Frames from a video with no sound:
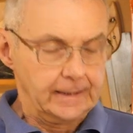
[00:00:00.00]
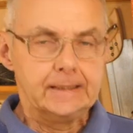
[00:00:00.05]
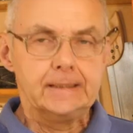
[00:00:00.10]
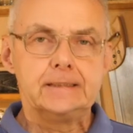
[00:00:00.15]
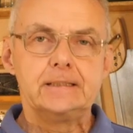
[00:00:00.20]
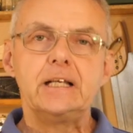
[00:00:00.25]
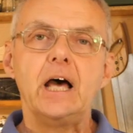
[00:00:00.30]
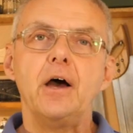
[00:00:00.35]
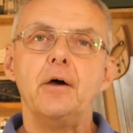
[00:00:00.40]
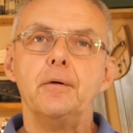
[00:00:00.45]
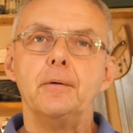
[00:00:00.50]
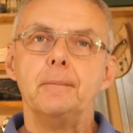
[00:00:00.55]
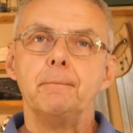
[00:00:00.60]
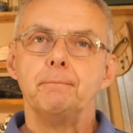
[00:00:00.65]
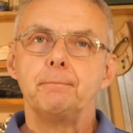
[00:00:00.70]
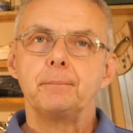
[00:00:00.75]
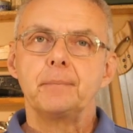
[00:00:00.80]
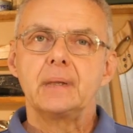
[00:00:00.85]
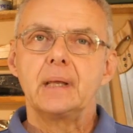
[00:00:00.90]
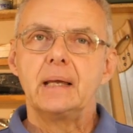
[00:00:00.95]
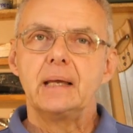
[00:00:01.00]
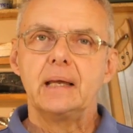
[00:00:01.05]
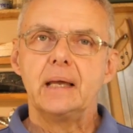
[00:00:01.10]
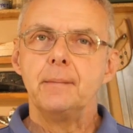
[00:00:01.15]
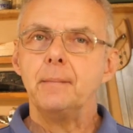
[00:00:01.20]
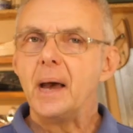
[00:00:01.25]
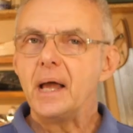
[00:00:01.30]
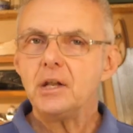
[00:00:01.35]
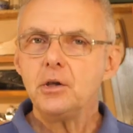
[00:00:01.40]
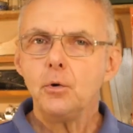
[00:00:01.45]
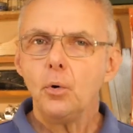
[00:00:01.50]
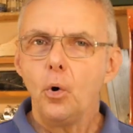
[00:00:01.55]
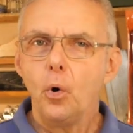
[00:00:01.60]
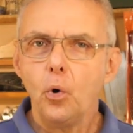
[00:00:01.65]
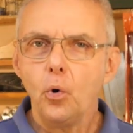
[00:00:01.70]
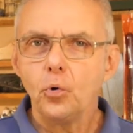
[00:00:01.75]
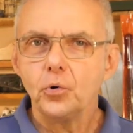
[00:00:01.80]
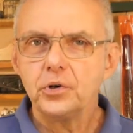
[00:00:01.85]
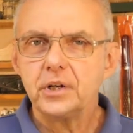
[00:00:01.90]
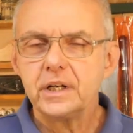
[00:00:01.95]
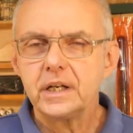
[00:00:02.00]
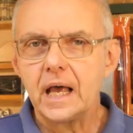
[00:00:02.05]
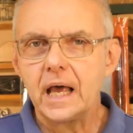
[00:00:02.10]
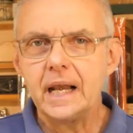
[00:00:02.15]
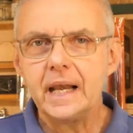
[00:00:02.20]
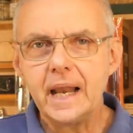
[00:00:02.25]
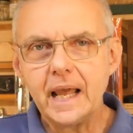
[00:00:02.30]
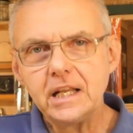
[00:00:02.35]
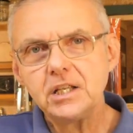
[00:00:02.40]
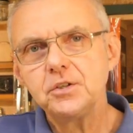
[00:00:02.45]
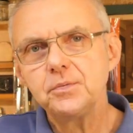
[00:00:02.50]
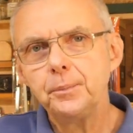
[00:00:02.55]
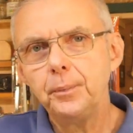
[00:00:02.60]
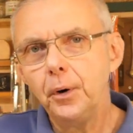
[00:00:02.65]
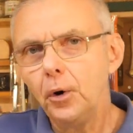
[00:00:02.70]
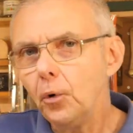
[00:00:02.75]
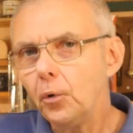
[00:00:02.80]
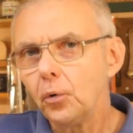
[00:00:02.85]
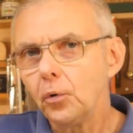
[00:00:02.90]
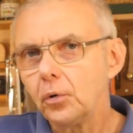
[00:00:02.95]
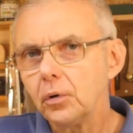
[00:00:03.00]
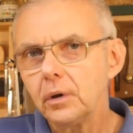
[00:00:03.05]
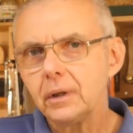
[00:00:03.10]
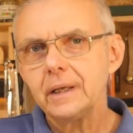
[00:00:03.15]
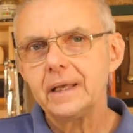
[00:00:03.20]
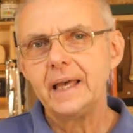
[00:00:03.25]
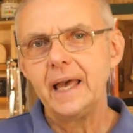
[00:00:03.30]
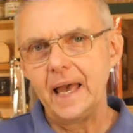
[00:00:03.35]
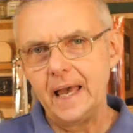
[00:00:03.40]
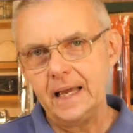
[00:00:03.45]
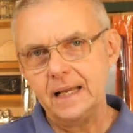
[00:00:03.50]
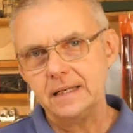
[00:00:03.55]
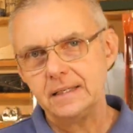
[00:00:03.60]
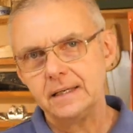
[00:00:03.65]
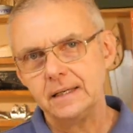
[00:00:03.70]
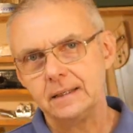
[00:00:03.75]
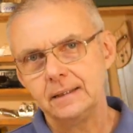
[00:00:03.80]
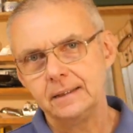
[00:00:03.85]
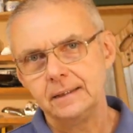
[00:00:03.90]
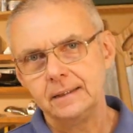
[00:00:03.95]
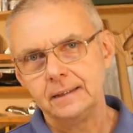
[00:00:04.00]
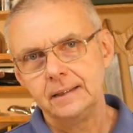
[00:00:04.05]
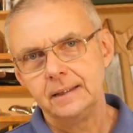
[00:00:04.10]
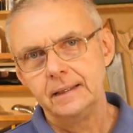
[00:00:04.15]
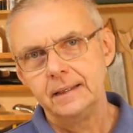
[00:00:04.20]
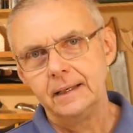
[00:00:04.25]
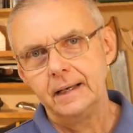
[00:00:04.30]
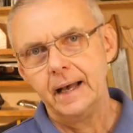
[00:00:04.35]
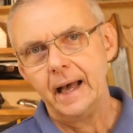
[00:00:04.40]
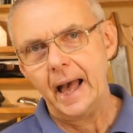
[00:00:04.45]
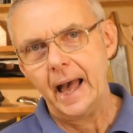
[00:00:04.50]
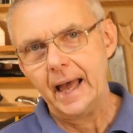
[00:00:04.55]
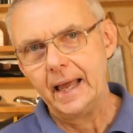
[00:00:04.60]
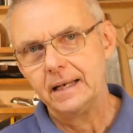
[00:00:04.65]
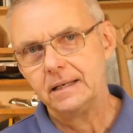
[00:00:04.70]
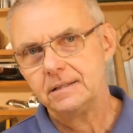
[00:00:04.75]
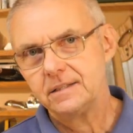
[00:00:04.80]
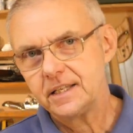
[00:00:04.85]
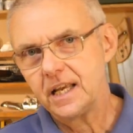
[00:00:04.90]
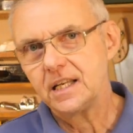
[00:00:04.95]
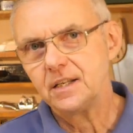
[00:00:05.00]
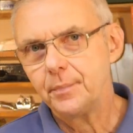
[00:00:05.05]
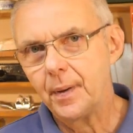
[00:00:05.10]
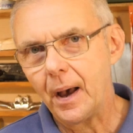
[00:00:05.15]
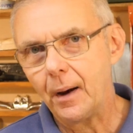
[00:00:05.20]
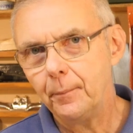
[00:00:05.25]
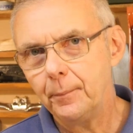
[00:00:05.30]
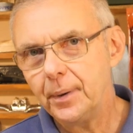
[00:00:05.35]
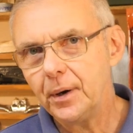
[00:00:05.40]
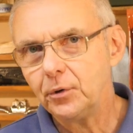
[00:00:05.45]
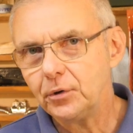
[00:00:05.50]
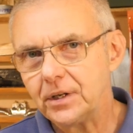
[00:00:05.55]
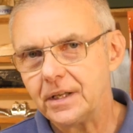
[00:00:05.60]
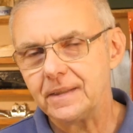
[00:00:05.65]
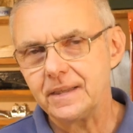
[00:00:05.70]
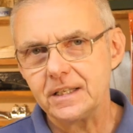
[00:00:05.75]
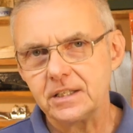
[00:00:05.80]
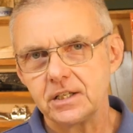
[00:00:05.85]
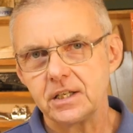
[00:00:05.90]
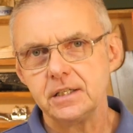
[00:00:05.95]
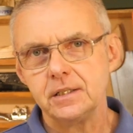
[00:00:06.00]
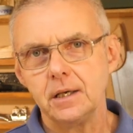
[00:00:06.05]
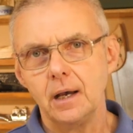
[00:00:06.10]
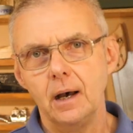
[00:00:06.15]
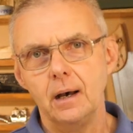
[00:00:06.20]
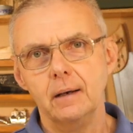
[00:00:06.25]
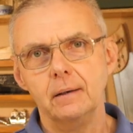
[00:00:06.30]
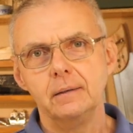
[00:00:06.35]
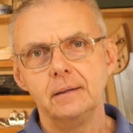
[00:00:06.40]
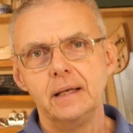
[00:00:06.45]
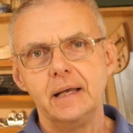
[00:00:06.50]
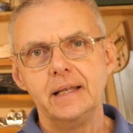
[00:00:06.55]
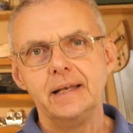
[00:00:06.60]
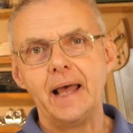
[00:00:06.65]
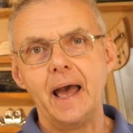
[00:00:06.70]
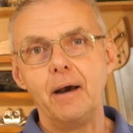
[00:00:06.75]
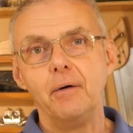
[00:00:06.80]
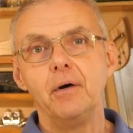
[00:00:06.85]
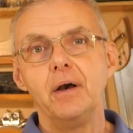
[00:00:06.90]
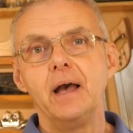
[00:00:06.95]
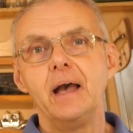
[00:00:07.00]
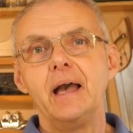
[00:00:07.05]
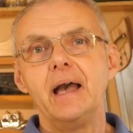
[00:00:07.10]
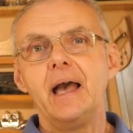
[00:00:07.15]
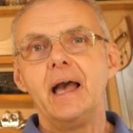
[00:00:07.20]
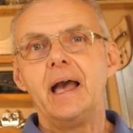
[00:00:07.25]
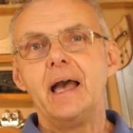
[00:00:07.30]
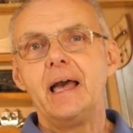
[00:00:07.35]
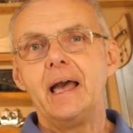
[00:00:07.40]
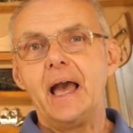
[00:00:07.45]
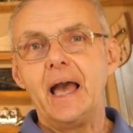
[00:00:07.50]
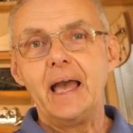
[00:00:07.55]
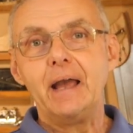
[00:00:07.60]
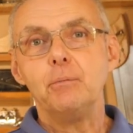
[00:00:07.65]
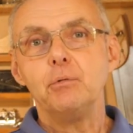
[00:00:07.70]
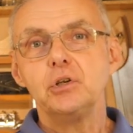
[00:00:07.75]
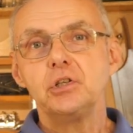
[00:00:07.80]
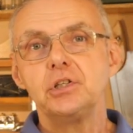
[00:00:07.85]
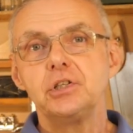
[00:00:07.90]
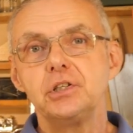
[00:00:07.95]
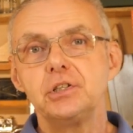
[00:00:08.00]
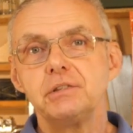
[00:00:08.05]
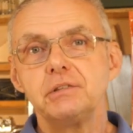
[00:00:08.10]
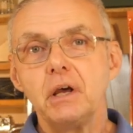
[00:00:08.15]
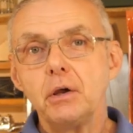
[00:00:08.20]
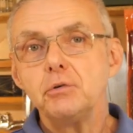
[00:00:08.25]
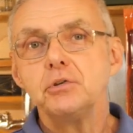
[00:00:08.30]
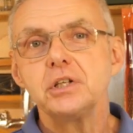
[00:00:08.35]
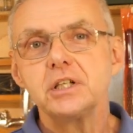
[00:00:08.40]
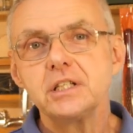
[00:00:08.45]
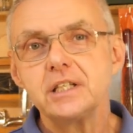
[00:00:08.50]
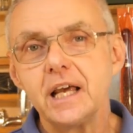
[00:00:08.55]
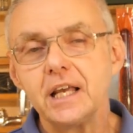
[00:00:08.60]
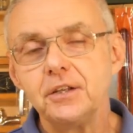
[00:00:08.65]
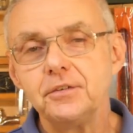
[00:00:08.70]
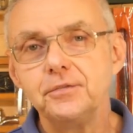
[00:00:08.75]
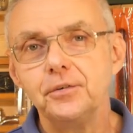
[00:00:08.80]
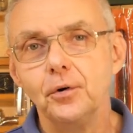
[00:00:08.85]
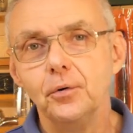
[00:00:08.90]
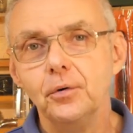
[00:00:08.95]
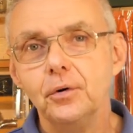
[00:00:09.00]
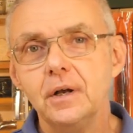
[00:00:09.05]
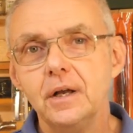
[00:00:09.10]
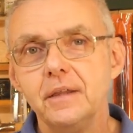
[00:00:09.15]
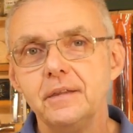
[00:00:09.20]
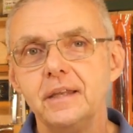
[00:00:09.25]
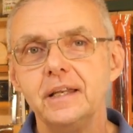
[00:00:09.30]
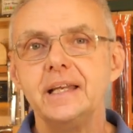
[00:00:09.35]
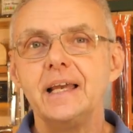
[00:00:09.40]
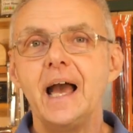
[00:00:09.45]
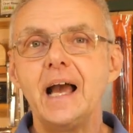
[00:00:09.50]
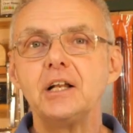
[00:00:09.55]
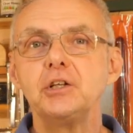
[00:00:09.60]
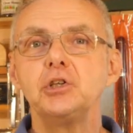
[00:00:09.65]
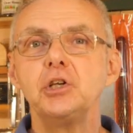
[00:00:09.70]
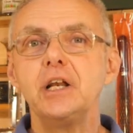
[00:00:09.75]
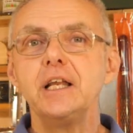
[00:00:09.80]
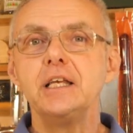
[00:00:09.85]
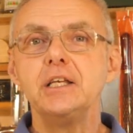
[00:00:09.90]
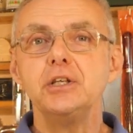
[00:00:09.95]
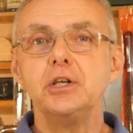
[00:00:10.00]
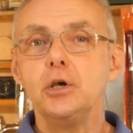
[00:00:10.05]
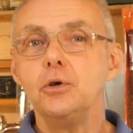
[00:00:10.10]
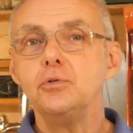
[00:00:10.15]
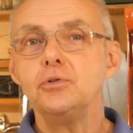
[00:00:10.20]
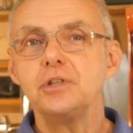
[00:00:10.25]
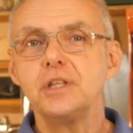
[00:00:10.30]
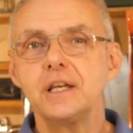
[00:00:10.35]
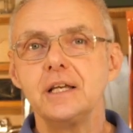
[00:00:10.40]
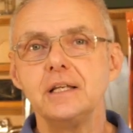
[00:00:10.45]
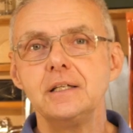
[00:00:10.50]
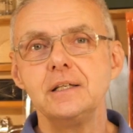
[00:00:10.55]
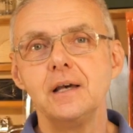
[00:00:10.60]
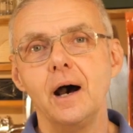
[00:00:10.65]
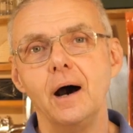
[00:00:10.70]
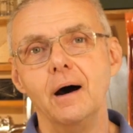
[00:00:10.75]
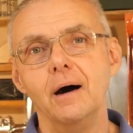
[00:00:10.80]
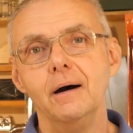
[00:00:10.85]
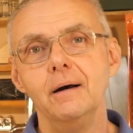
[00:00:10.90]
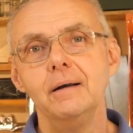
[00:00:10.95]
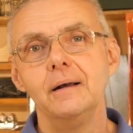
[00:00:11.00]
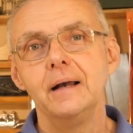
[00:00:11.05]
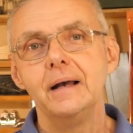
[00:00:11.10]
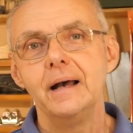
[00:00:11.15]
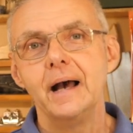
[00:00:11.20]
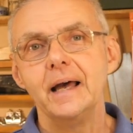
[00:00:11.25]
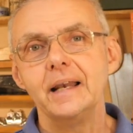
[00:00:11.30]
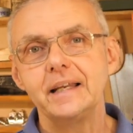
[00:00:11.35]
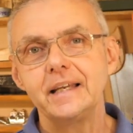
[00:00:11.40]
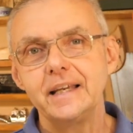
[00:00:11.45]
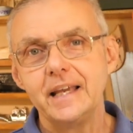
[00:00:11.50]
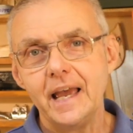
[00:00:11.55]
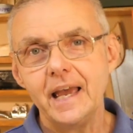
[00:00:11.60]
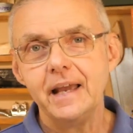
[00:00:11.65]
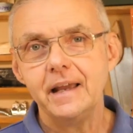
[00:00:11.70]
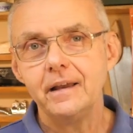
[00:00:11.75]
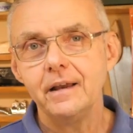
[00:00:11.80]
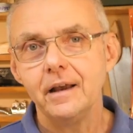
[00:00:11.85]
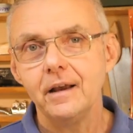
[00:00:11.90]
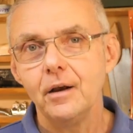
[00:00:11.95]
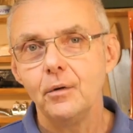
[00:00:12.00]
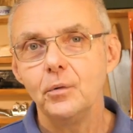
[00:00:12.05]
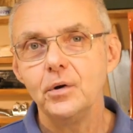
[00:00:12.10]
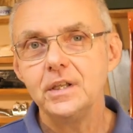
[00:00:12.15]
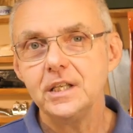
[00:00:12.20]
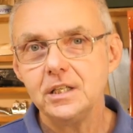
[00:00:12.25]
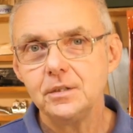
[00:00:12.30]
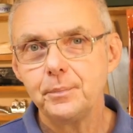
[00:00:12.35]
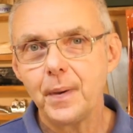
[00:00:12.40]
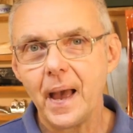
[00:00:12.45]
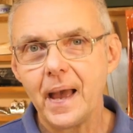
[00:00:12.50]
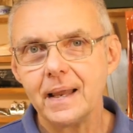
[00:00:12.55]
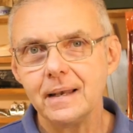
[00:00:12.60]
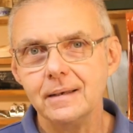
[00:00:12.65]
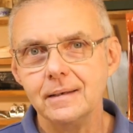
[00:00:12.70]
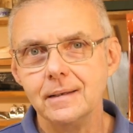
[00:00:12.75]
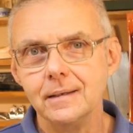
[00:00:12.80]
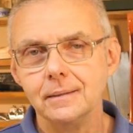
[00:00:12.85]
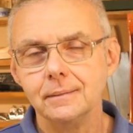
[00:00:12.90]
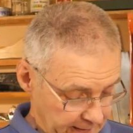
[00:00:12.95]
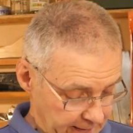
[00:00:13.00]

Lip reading: So Emmanuel ordered a Les Paul kit and set about building this guitar. Now, it was so successful that he actually used the guitar at a gig with his band.